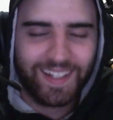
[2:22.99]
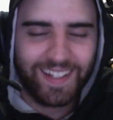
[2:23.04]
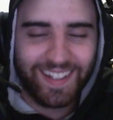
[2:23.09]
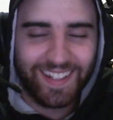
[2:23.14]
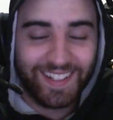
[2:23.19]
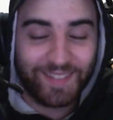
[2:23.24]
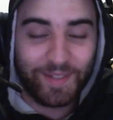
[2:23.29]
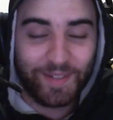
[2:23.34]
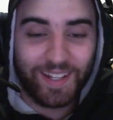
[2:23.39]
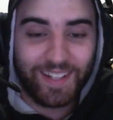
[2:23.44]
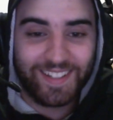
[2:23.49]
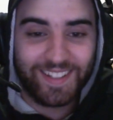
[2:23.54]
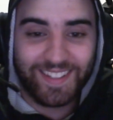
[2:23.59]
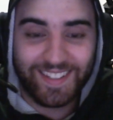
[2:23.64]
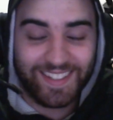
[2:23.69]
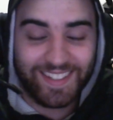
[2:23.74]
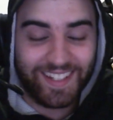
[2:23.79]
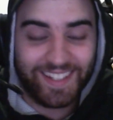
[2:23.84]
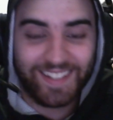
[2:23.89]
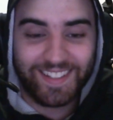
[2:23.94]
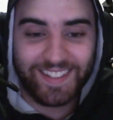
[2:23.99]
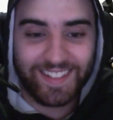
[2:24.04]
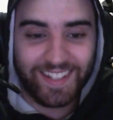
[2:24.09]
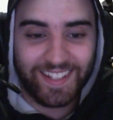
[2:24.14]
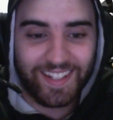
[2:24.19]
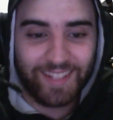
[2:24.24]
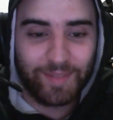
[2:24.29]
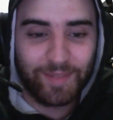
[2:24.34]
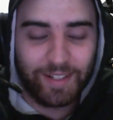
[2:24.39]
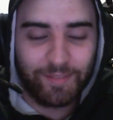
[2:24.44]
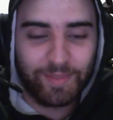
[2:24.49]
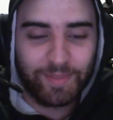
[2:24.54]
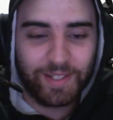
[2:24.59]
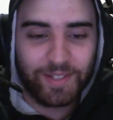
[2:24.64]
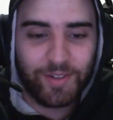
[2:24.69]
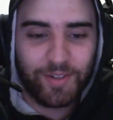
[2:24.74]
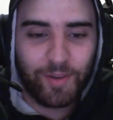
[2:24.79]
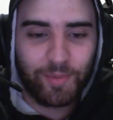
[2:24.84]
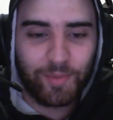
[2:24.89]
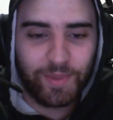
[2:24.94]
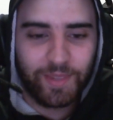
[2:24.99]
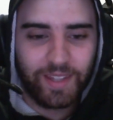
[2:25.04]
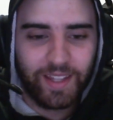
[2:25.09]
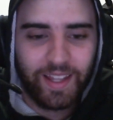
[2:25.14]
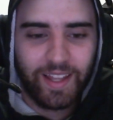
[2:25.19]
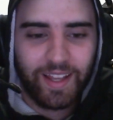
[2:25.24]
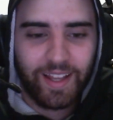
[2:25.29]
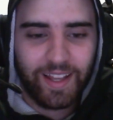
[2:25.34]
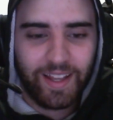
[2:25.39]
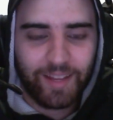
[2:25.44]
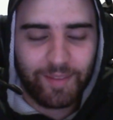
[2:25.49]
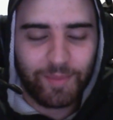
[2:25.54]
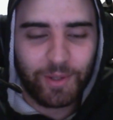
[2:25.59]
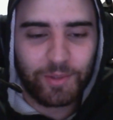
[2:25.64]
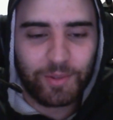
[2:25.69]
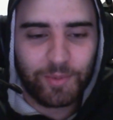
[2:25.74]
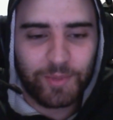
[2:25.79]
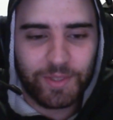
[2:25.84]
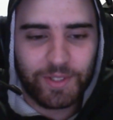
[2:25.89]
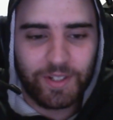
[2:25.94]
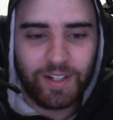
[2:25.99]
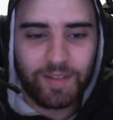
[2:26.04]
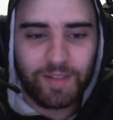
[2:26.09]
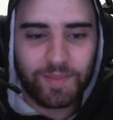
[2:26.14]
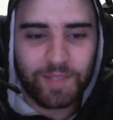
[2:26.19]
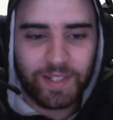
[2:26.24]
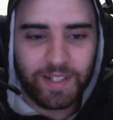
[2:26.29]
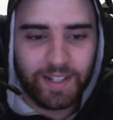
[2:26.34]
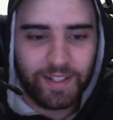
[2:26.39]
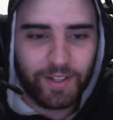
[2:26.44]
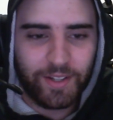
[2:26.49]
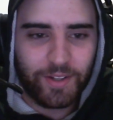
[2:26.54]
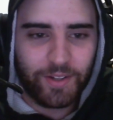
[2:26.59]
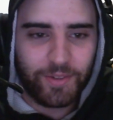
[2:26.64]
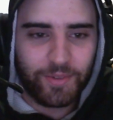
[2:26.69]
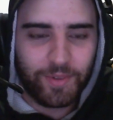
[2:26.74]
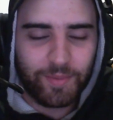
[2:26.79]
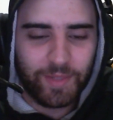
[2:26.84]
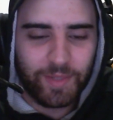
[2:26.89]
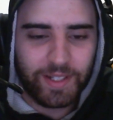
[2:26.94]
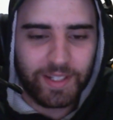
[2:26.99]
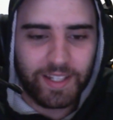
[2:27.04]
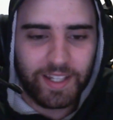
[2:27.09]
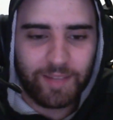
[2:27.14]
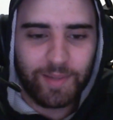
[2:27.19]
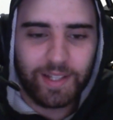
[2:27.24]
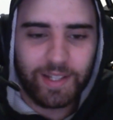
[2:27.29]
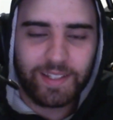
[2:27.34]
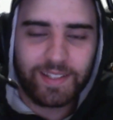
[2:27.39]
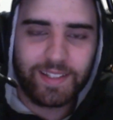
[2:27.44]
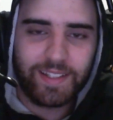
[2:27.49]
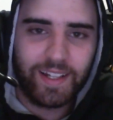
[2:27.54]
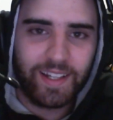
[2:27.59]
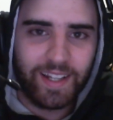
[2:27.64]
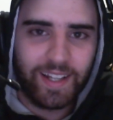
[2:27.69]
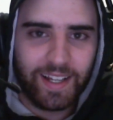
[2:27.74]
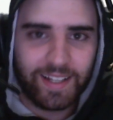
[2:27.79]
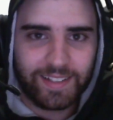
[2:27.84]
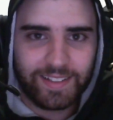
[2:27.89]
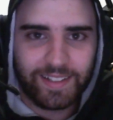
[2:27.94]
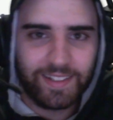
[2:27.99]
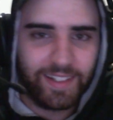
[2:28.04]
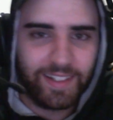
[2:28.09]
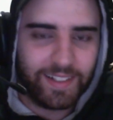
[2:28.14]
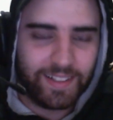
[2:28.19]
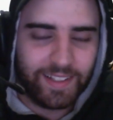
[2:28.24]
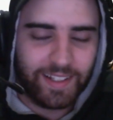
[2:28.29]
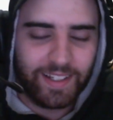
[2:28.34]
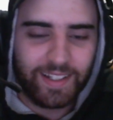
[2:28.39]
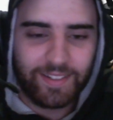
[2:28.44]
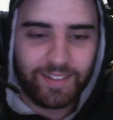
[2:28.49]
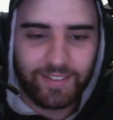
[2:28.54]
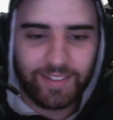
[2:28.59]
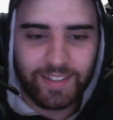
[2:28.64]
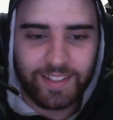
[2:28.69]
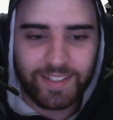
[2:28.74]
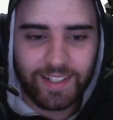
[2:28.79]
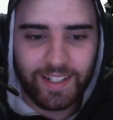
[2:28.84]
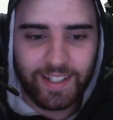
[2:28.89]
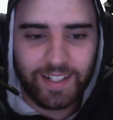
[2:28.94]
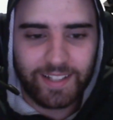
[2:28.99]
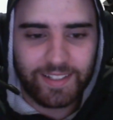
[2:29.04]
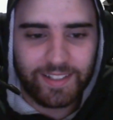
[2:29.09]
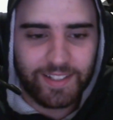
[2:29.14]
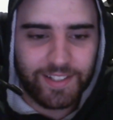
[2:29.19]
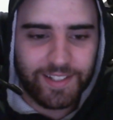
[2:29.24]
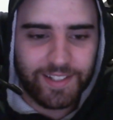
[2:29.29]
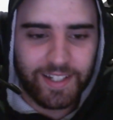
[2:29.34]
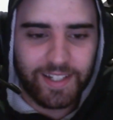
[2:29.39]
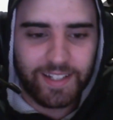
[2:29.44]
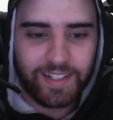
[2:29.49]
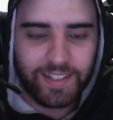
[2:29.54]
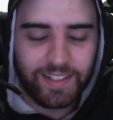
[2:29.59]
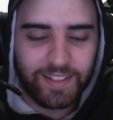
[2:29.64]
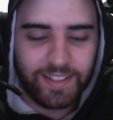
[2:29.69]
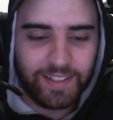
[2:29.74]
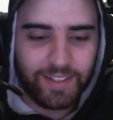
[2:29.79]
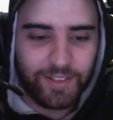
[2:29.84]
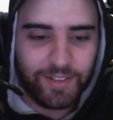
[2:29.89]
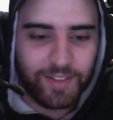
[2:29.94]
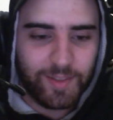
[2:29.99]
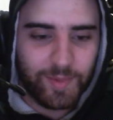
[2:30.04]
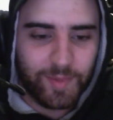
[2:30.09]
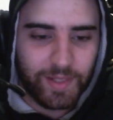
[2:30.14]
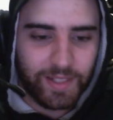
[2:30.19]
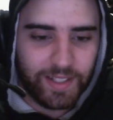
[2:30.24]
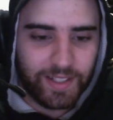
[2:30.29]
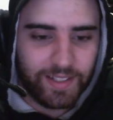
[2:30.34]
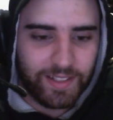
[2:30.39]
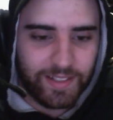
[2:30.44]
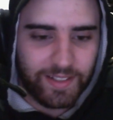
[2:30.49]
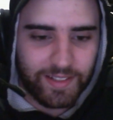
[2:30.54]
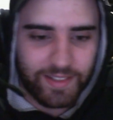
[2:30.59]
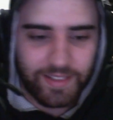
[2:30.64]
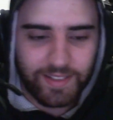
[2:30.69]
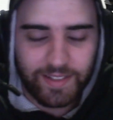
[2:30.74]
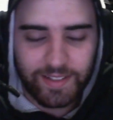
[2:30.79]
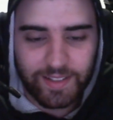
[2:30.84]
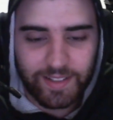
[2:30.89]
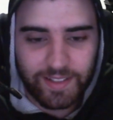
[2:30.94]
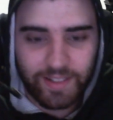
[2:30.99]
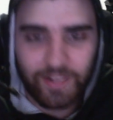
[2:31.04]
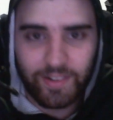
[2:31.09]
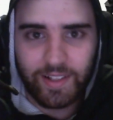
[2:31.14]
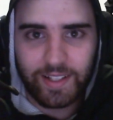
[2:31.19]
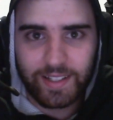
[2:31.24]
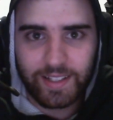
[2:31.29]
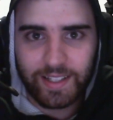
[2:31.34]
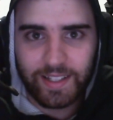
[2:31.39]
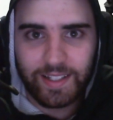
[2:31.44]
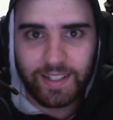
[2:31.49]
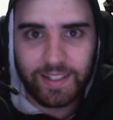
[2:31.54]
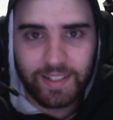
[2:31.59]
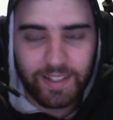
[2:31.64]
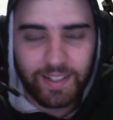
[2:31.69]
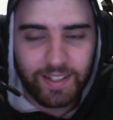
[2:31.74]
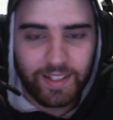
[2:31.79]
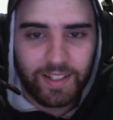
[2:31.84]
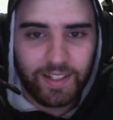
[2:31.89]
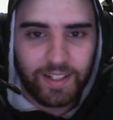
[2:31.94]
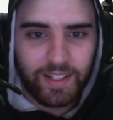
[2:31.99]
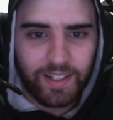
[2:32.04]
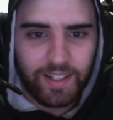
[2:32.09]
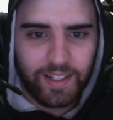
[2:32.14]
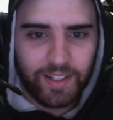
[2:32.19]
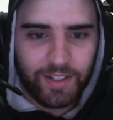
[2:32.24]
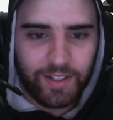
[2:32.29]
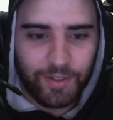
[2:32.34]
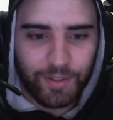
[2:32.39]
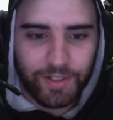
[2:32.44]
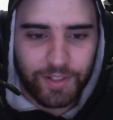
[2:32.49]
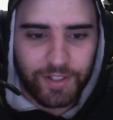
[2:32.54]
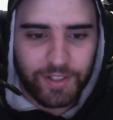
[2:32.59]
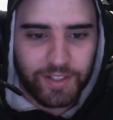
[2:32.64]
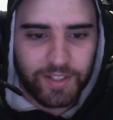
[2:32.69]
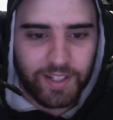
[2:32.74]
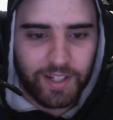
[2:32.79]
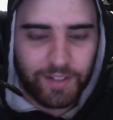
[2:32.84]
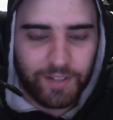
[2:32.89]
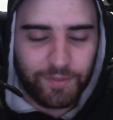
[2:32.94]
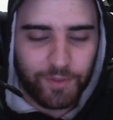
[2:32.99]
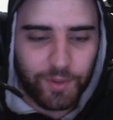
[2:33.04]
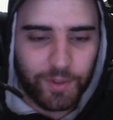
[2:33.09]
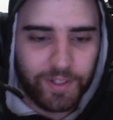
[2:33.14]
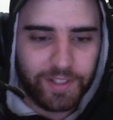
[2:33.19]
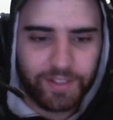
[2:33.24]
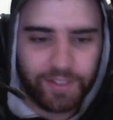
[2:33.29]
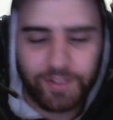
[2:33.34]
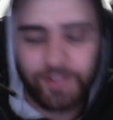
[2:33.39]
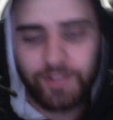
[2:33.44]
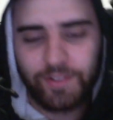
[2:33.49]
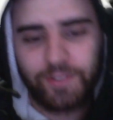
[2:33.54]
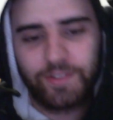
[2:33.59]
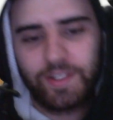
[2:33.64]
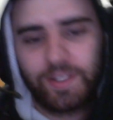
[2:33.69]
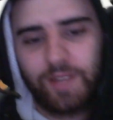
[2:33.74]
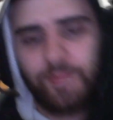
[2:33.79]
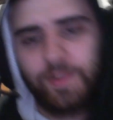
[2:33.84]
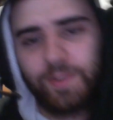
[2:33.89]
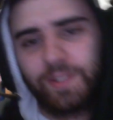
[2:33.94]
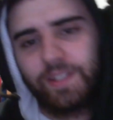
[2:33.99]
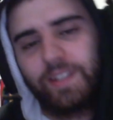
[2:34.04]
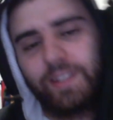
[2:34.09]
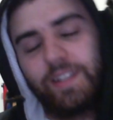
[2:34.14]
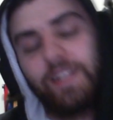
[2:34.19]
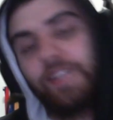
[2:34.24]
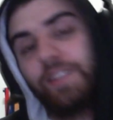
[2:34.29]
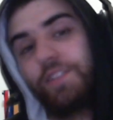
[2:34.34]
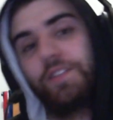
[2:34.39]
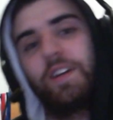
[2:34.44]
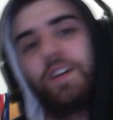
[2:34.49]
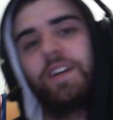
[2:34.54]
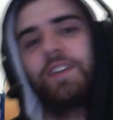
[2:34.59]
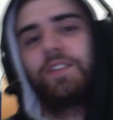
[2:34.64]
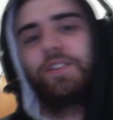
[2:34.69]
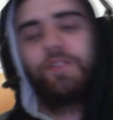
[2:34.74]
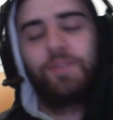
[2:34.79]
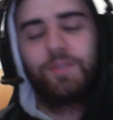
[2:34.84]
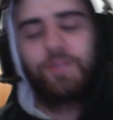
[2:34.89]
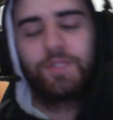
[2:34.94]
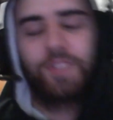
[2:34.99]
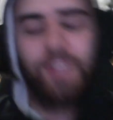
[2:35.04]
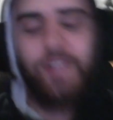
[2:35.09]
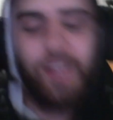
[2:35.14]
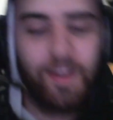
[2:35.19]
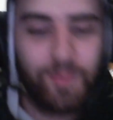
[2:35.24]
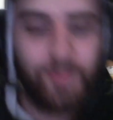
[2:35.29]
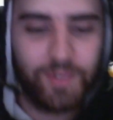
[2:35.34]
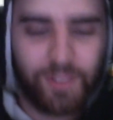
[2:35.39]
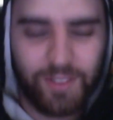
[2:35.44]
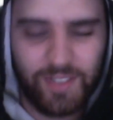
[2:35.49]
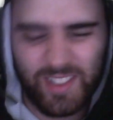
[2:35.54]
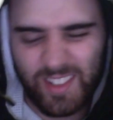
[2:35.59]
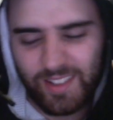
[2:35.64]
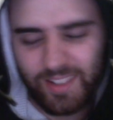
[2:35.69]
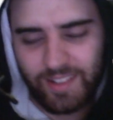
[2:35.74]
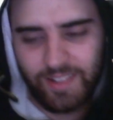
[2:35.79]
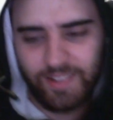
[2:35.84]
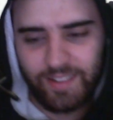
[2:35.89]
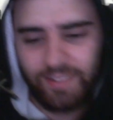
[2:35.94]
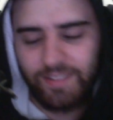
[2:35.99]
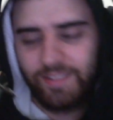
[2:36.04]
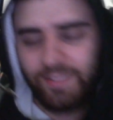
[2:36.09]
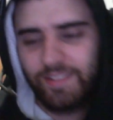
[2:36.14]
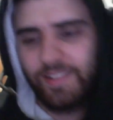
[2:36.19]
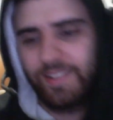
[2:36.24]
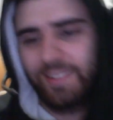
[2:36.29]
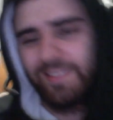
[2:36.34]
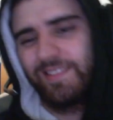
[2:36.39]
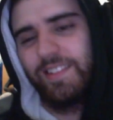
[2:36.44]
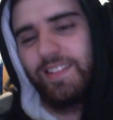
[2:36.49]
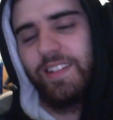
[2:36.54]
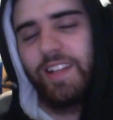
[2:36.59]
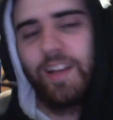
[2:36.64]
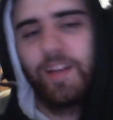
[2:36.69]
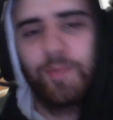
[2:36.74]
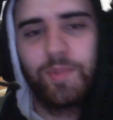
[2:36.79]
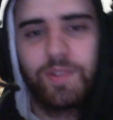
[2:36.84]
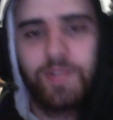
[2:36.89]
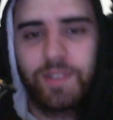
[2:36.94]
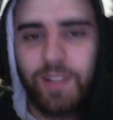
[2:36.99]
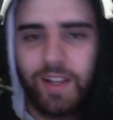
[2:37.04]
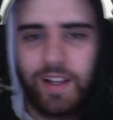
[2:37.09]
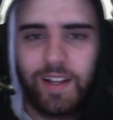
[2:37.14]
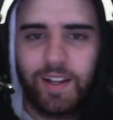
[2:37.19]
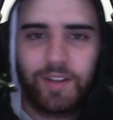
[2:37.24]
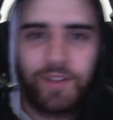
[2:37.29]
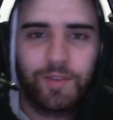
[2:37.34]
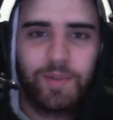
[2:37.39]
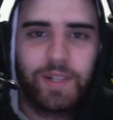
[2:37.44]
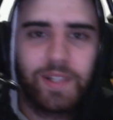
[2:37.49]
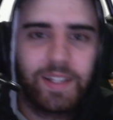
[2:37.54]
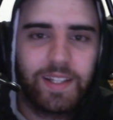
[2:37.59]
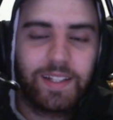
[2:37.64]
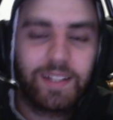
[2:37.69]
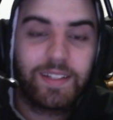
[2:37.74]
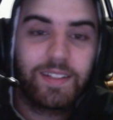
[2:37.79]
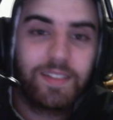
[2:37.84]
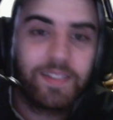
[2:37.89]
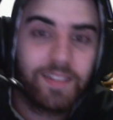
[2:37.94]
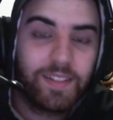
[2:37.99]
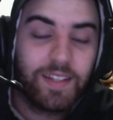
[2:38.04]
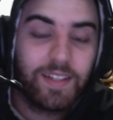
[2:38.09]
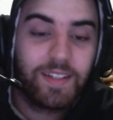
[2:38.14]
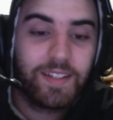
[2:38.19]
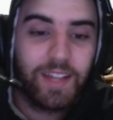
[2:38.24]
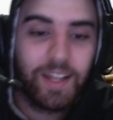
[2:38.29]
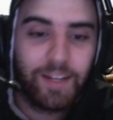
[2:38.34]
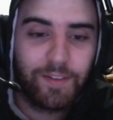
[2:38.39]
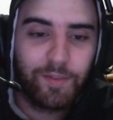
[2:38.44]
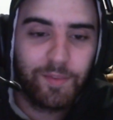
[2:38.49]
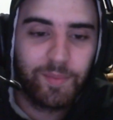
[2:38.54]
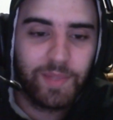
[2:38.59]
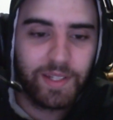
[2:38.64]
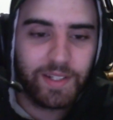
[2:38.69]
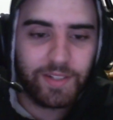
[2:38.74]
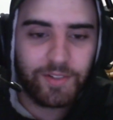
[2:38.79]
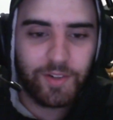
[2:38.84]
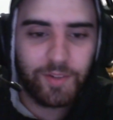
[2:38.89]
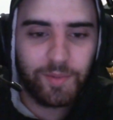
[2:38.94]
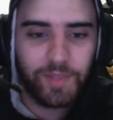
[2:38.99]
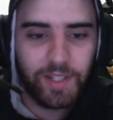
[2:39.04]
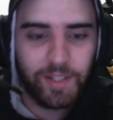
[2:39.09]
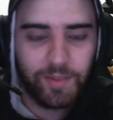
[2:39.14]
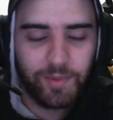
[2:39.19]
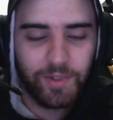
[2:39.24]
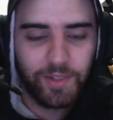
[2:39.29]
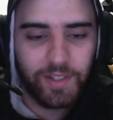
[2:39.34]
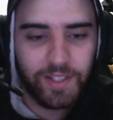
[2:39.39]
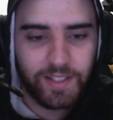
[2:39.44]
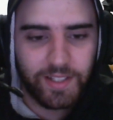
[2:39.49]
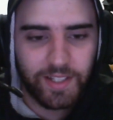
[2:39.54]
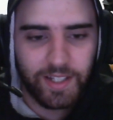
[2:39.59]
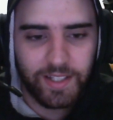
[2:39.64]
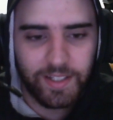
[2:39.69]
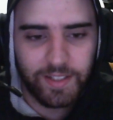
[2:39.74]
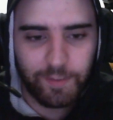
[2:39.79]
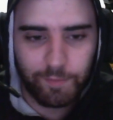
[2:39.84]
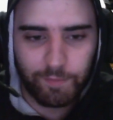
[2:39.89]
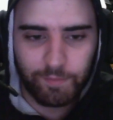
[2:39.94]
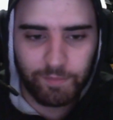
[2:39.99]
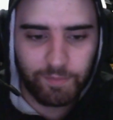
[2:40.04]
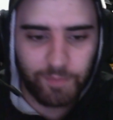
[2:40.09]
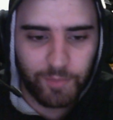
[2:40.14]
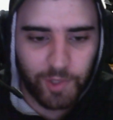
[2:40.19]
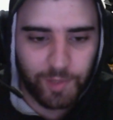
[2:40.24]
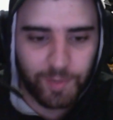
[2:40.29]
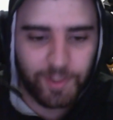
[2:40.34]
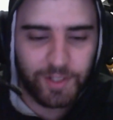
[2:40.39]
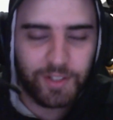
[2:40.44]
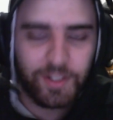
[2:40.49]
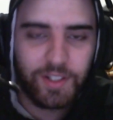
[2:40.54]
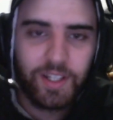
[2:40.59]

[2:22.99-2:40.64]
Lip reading: It's sad to say, but I've been dropped multiple times. And I know when my teammates start acting like that, when they start acting shady and don't speak and something like that, or they just start avoiding you, it was happening, and I knew it was gonna happen. So I was like, yeah, it happens. I don't really get sad from being dropped anymore these days. I've pretty much